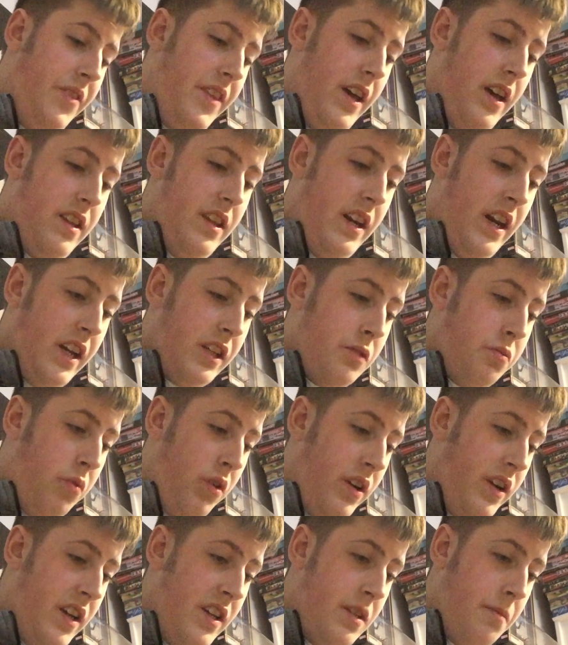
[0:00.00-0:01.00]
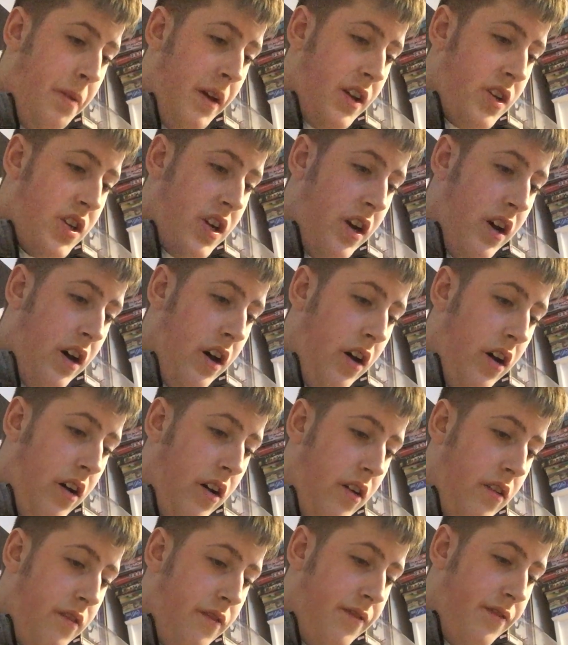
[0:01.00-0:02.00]
The next one is a picture
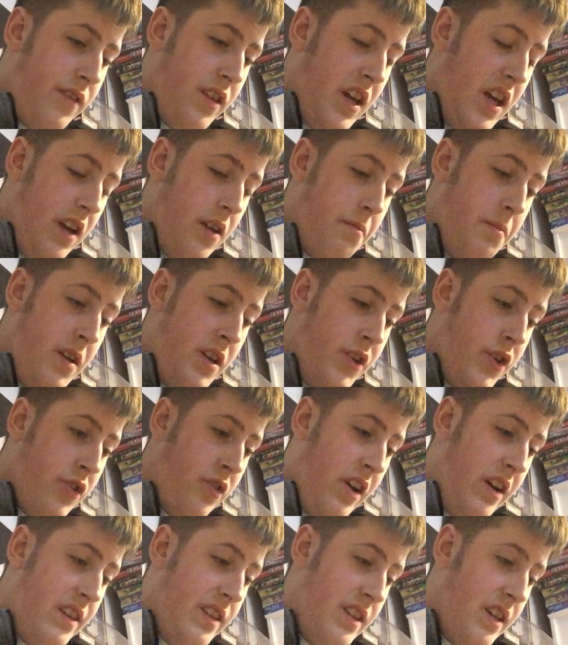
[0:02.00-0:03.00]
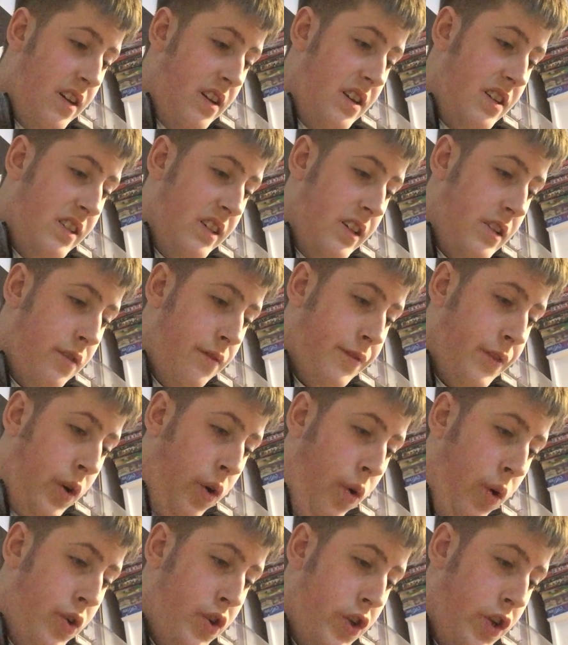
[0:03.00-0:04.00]
of the administrator, and it says, of
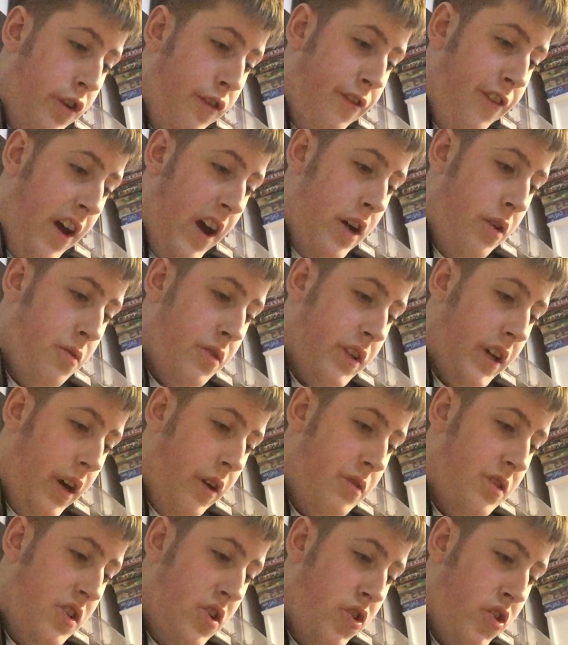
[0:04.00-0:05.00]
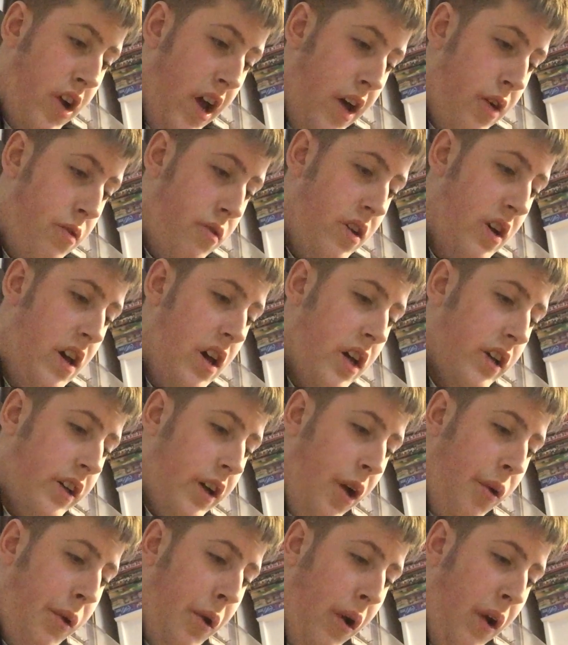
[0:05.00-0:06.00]
course you failed, go to jail,
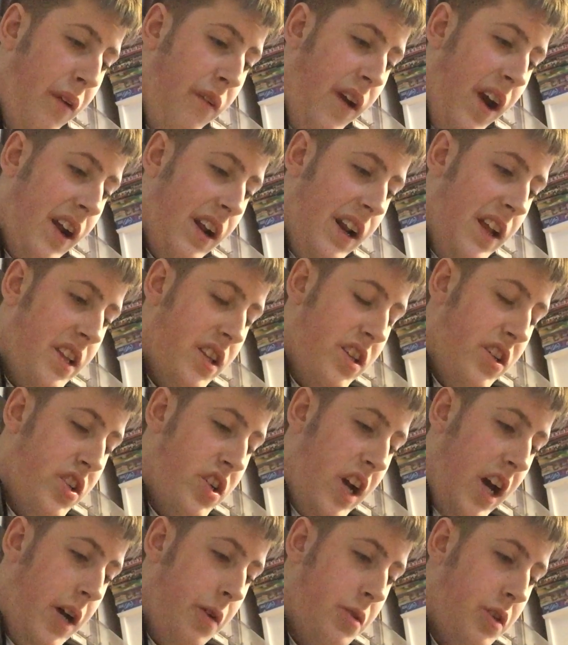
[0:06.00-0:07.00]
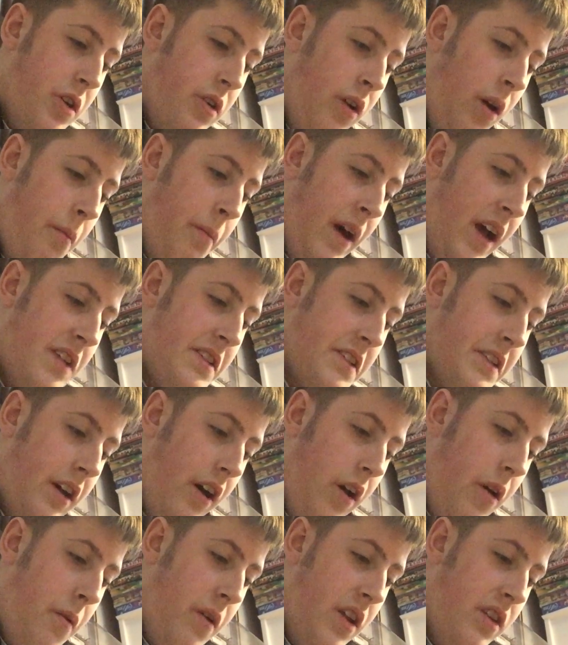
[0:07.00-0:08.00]
go directly to jail, do not pass
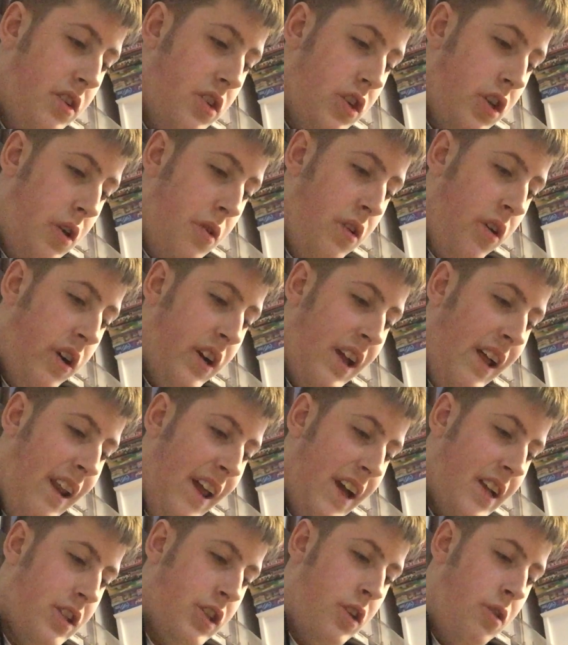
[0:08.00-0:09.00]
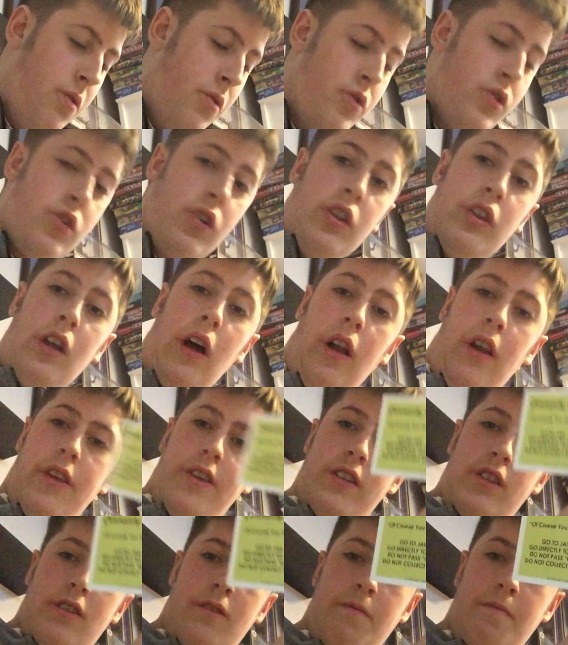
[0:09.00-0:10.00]
go, and do not collect
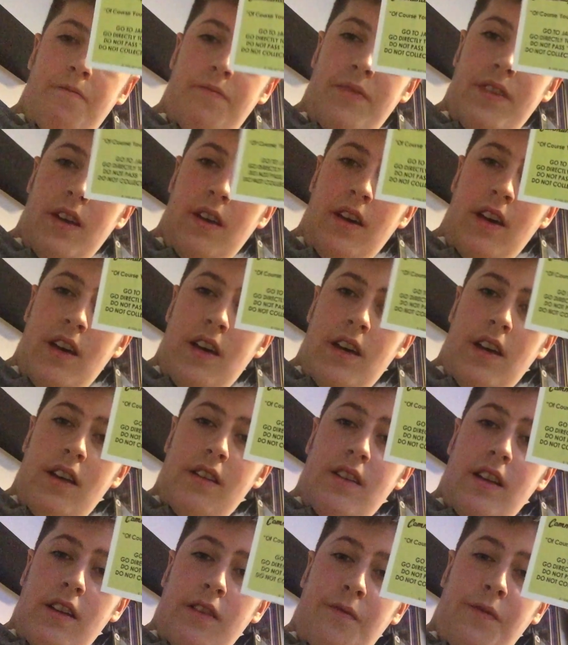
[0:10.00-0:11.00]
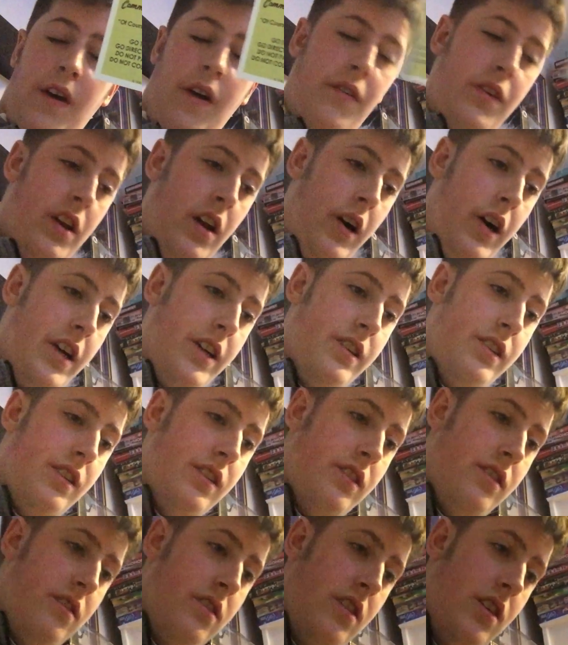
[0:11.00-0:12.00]
$200. So that's very
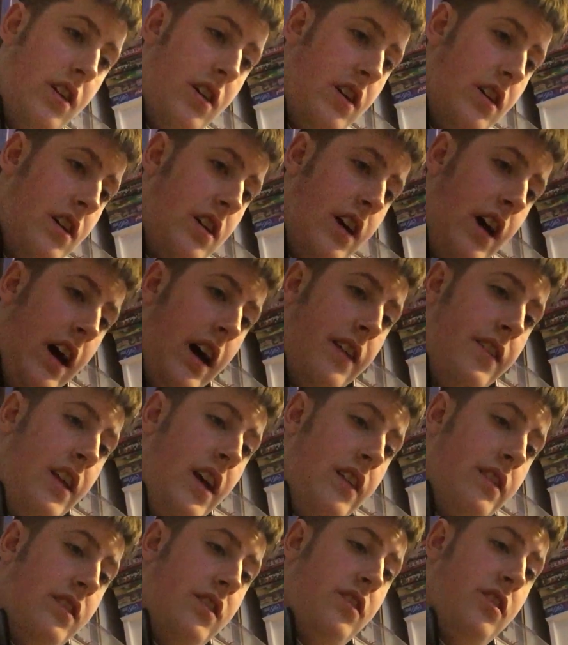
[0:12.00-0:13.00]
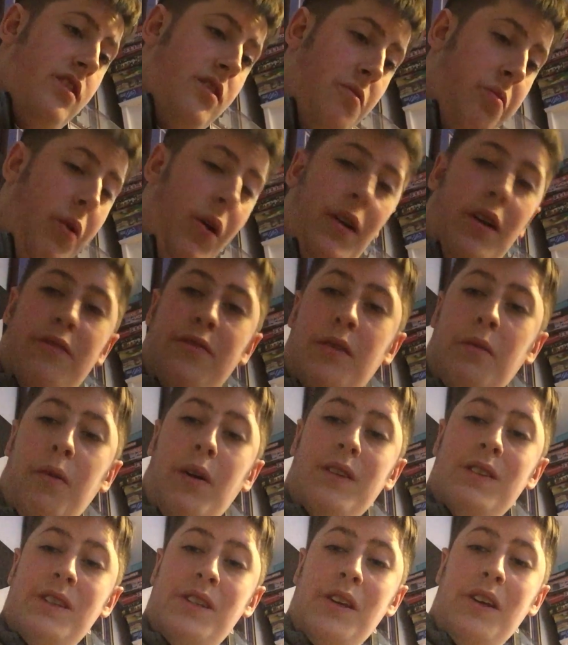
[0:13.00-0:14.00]
nice. And that's one of the
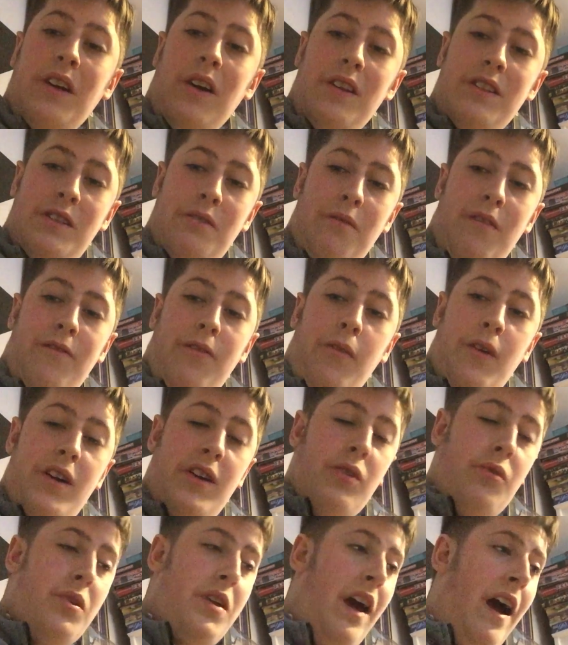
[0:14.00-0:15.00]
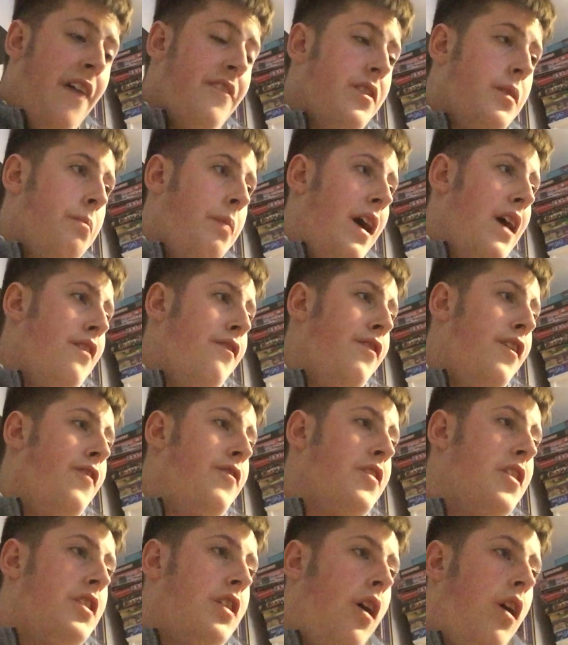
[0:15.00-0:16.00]
ones you got to avoid, or you have to pay
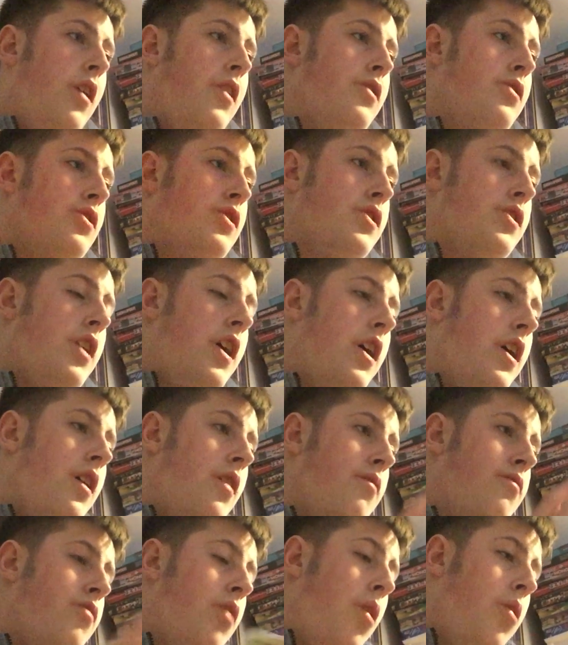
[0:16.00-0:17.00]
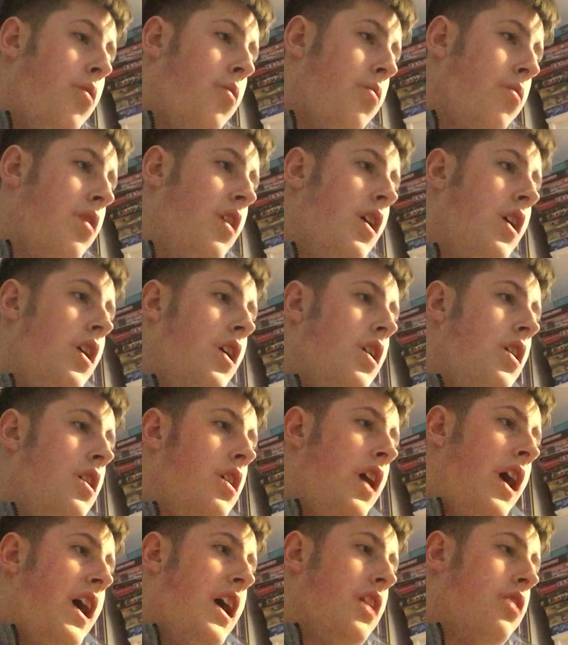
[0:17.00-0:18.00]
$50, roll
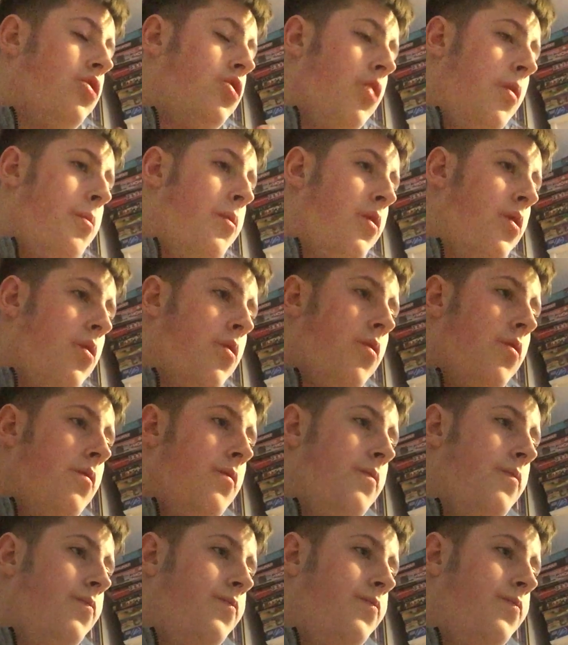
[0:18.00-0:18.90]
a double,